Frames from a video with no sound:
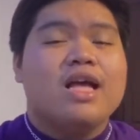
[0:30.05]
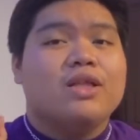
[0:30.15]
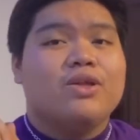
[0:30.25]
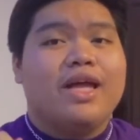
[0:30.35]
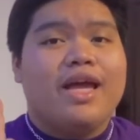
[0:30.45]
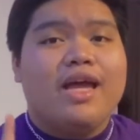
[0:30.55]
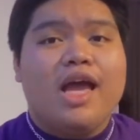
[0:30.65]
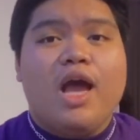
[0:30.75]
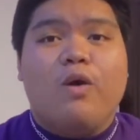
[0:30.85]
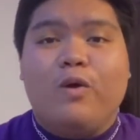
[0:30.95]
Today,
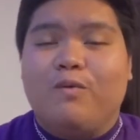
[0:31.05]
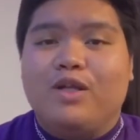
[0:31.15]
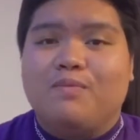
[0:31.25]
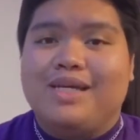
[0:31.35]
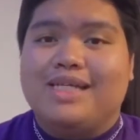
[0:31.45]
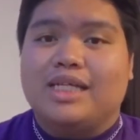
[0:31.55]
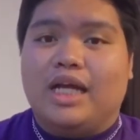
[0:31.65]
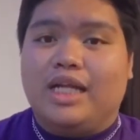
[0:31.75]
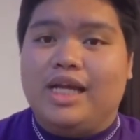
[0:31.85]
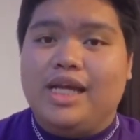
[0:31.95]
we will be
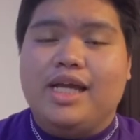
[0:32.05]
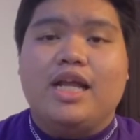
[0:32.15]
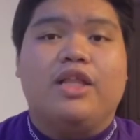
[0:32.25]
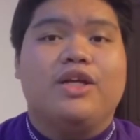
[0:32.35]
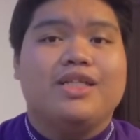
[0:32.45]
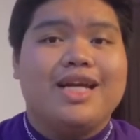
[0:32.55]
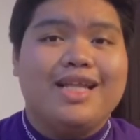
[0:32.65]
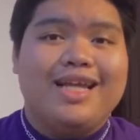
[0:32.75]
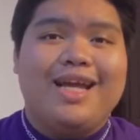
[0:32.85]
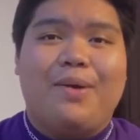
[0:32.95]
studying and
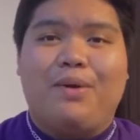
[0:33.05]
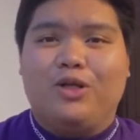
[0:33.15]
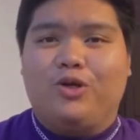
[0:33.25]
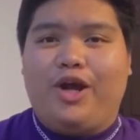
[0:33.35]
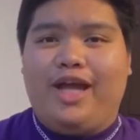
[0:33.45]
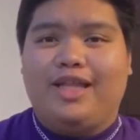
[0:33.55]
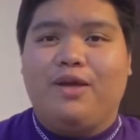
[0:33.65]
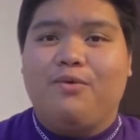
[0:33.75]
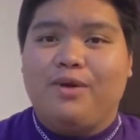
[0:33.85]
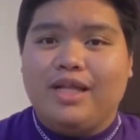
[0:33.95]
understanding about creating
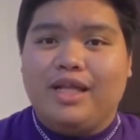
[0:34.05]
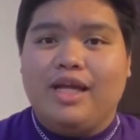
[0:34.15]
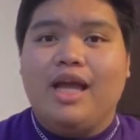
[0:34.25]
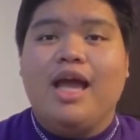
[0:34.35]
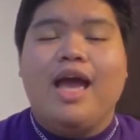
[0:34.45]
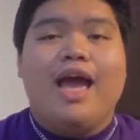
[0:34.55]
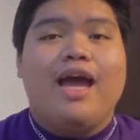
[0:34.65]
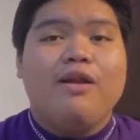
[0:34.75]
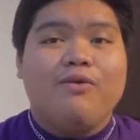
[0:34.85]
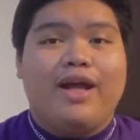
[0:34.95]
reading
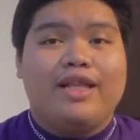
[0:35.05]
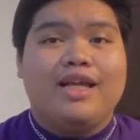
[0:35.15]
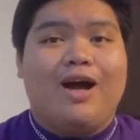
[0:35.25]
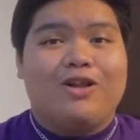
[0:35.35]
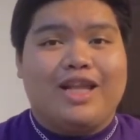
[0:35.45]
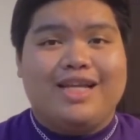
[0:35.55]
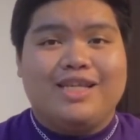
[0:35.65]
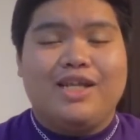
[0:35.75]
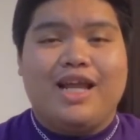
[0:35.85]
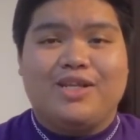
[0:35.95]
and writing outlines
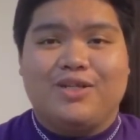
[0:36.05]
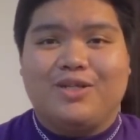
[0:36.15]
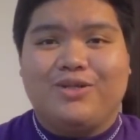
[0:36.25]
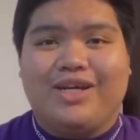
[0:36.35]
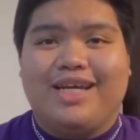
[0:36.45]
in Lesson 3.